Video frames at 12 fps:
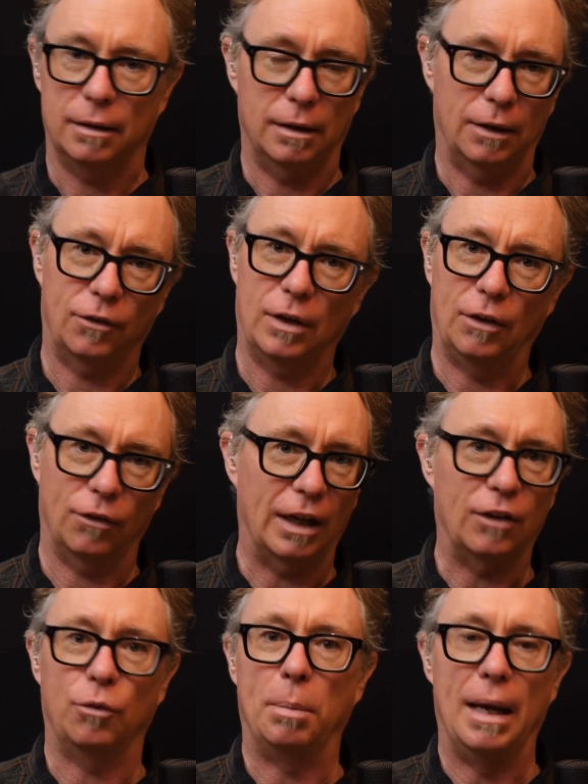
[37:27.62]
it's
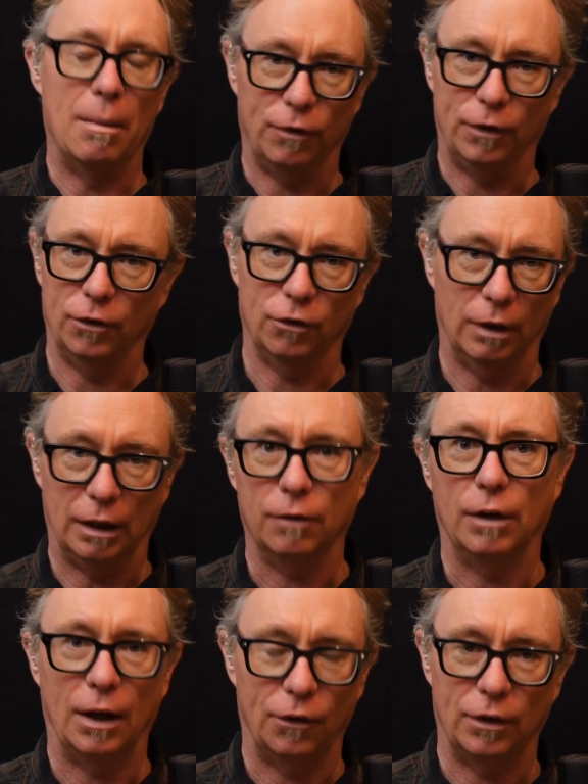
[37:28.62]
like spam filtering
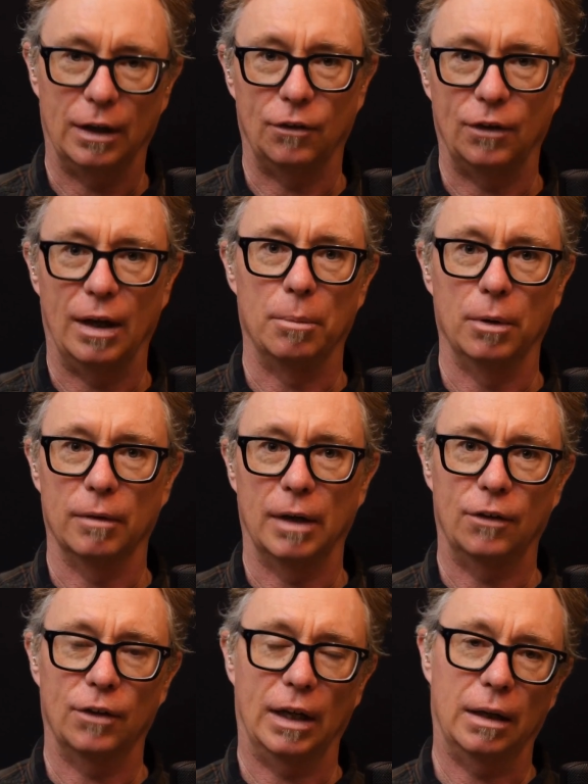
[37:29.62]
as an example,
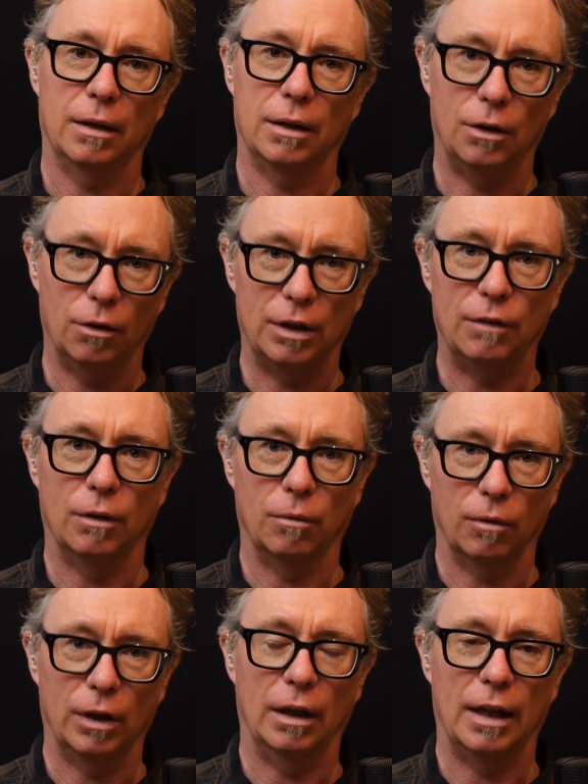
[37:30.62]
right? It's like you don't
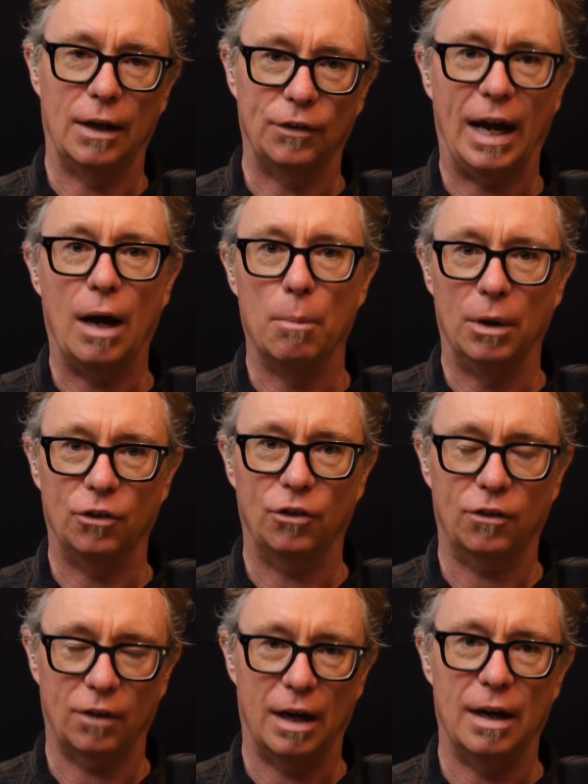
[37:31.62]
even realize how
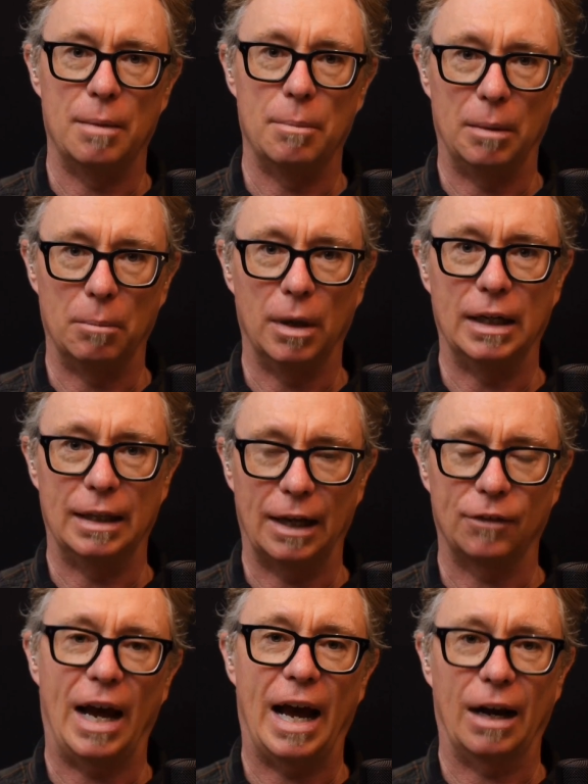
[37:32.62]
much time and money
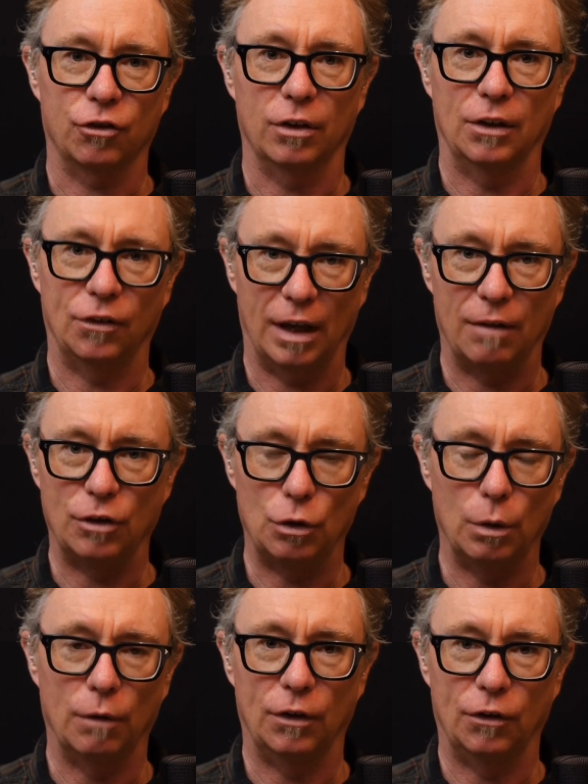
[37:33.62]
that's actually saving
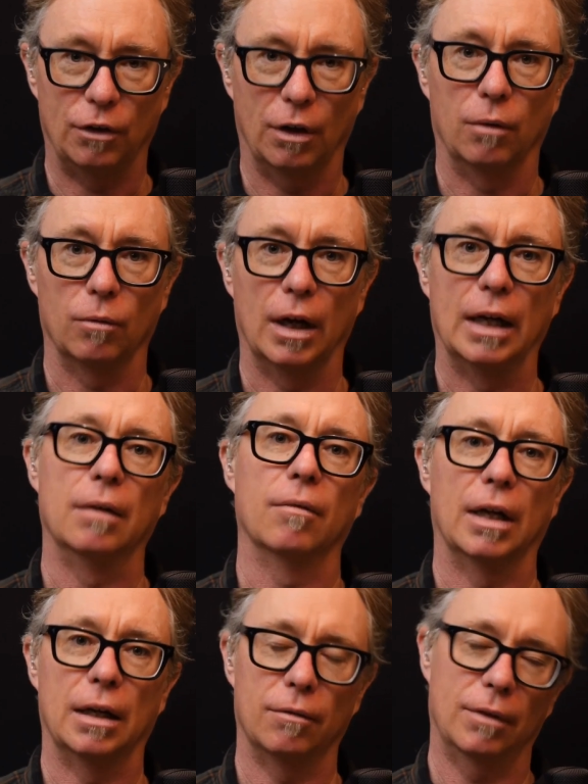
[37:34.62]
you if it's done right?
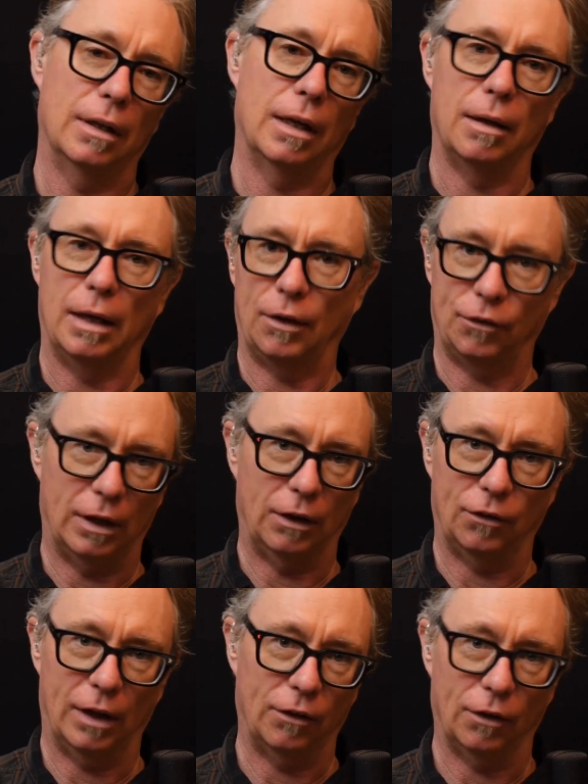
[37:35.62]
As
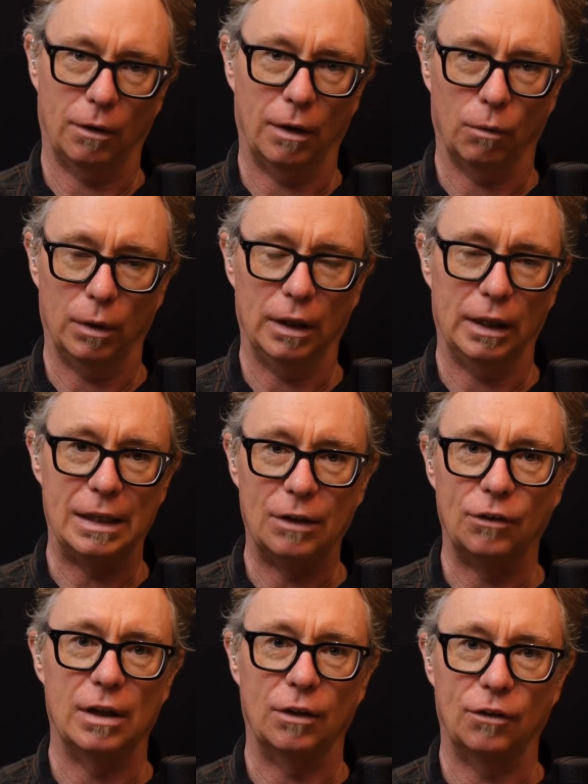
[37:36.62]
a really
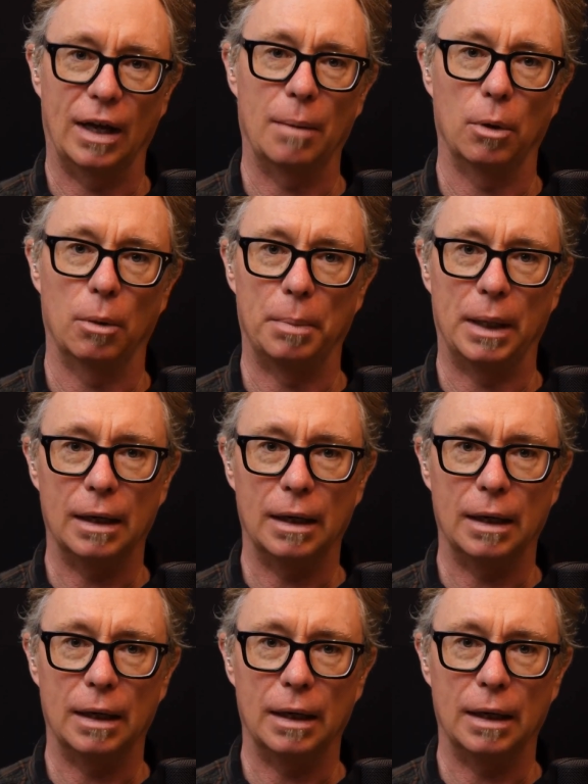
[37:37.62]
easy example.